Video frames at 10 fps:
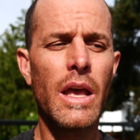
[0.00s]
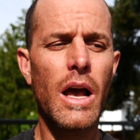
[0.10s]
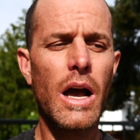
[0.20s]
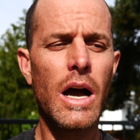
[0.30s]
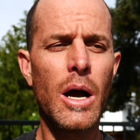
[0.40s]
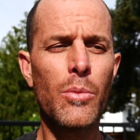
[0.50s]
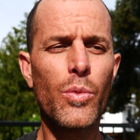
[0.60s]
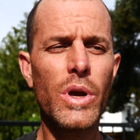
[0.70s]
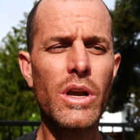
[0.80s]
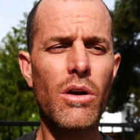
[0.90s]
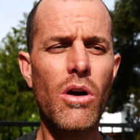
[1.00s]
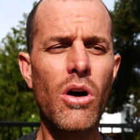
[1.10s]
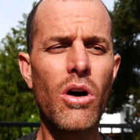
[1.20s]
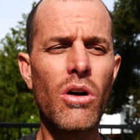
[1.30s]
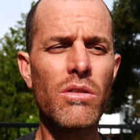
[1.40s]
We are
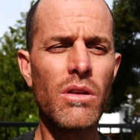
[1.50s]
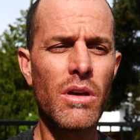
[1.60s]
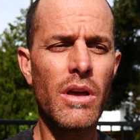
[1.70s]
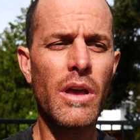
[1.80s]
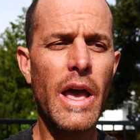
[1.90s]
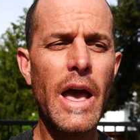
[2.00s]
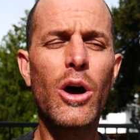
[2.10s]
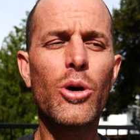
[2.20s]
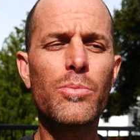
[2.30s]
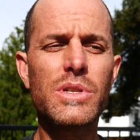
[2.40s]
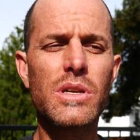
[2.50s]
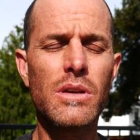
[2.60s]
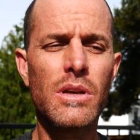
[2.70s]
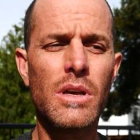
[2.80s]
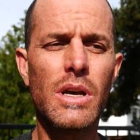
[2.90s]
all helped
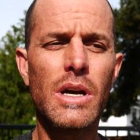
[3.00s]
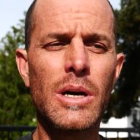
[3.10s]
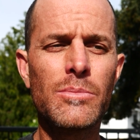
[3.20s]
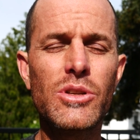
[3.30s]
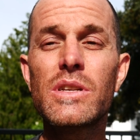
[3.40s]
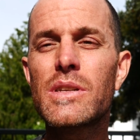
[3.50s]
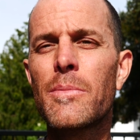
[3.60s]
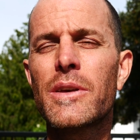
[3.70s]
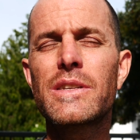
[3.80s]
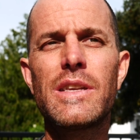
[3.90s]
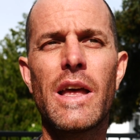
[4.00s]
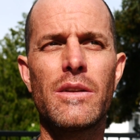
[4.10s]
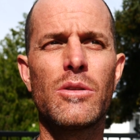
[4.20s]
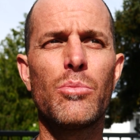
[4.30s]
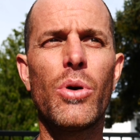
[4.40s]
to some
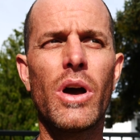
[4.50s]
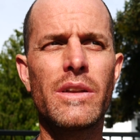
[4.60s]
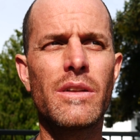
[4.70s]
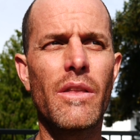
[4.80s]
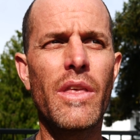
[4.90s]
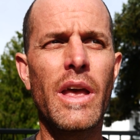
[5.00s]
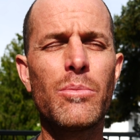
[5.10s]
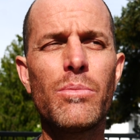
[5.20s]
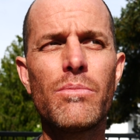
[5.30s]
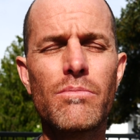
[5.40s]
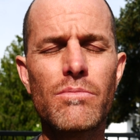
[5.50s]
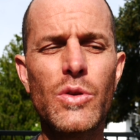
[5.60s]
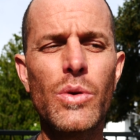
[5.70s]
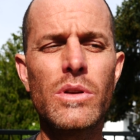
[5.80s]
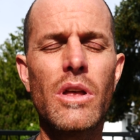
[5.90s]
extent, but then
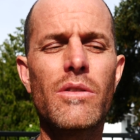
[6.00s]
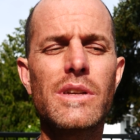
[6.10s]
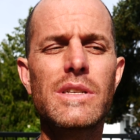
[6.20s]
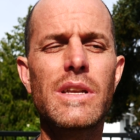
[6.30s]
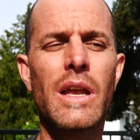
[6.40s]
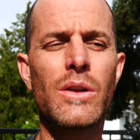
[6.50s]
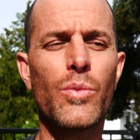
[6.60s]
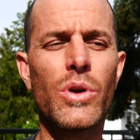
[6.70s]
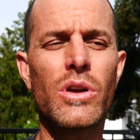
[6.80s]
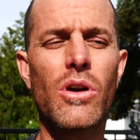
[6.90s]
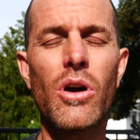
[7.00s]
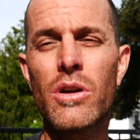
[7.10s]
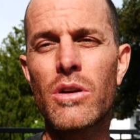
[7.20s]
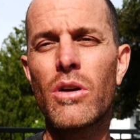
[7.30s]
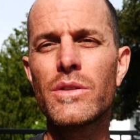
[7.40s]
to another extent, we
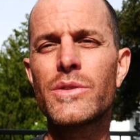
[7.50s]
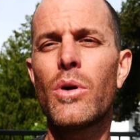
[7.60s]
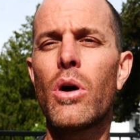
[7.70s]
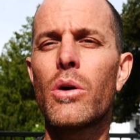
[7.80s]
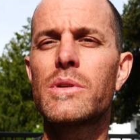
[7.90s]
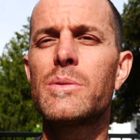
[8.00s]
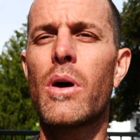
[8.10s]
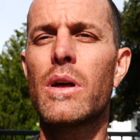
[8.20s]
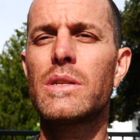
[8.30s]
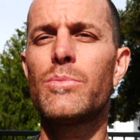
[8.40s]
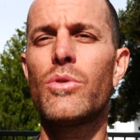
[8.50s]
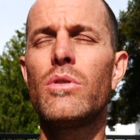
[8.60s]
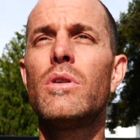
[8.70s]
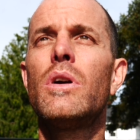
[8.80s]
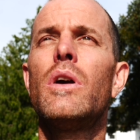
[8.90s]
are also all
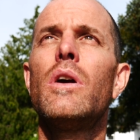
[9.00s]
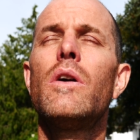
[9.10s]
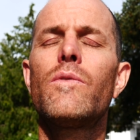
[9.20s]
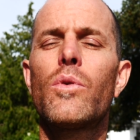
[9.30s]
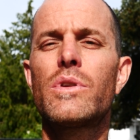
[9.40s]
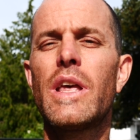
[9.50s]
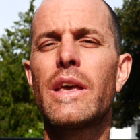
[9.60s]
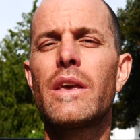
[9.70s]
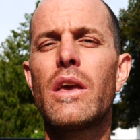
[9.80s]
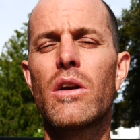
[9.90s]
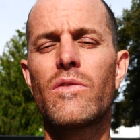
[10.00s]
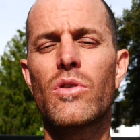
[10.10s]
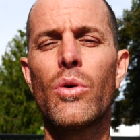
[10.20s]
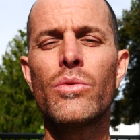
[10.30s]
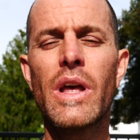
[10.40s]
responsible for taking care of
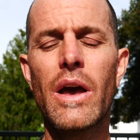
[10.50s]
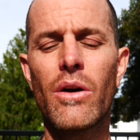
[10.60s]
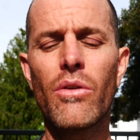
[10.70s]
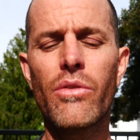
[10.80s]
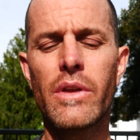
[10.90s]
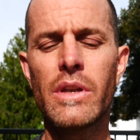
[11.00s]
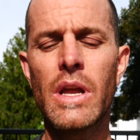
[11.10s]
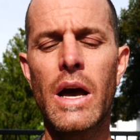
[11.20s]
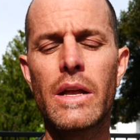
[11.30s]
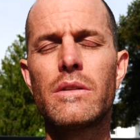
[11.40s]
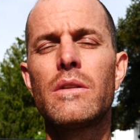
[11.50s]
our own health and not